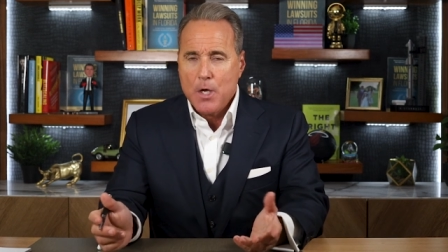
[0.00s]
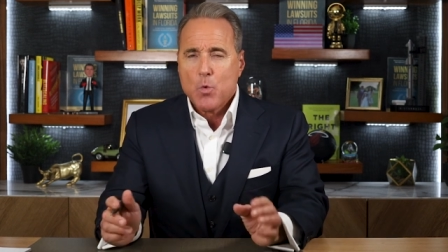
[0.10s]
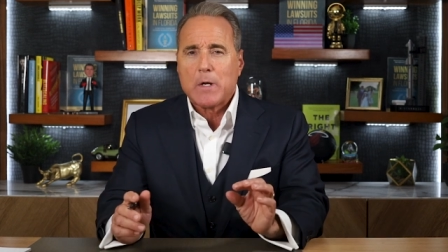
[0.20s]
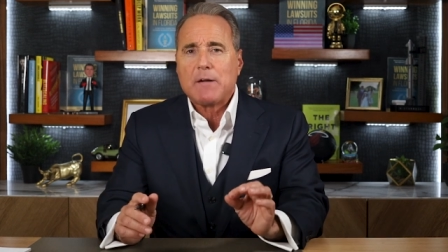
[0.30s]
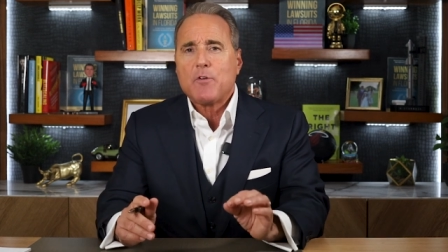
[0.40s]

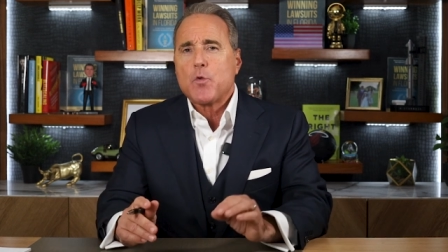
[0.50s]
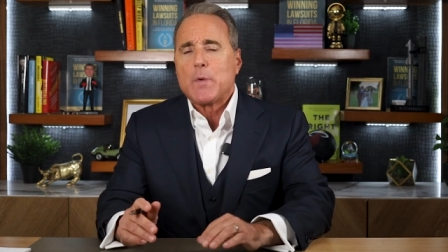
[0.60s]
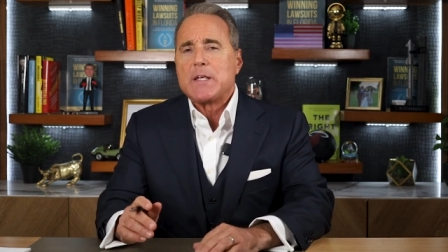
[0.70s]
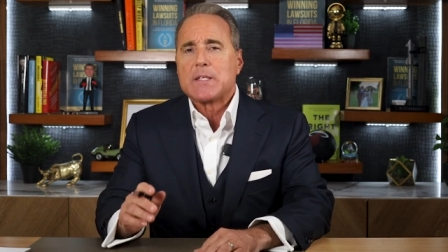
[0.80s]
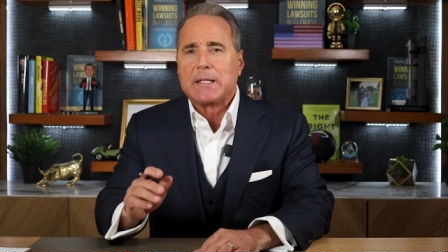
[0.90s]
Whatever the
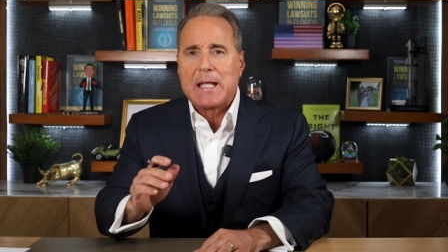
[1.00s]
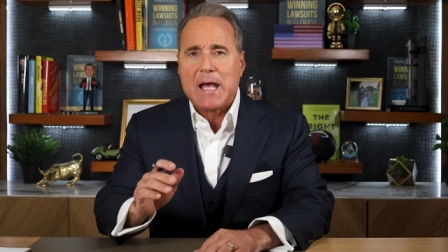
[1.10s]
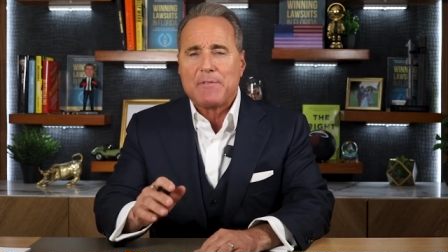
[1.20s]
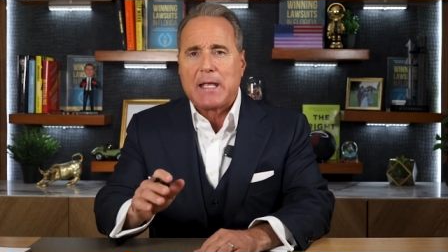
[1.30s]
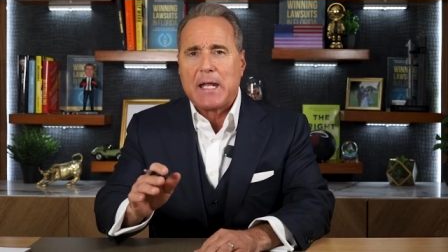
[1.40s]
reason,
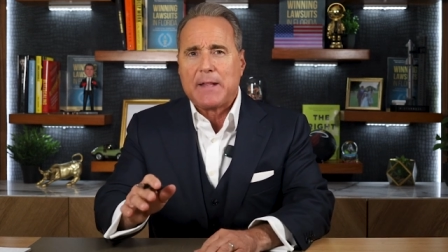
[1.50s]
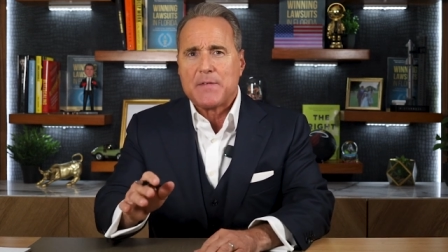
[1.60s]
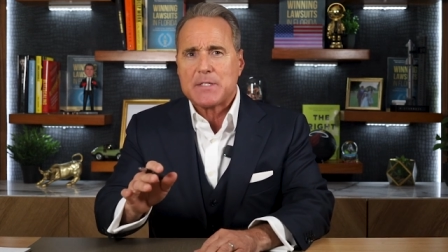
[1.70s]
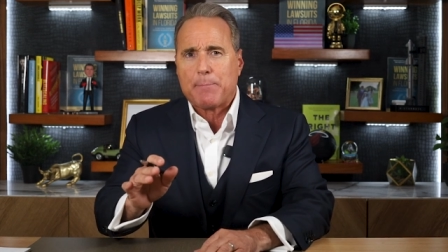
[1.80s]
navigating this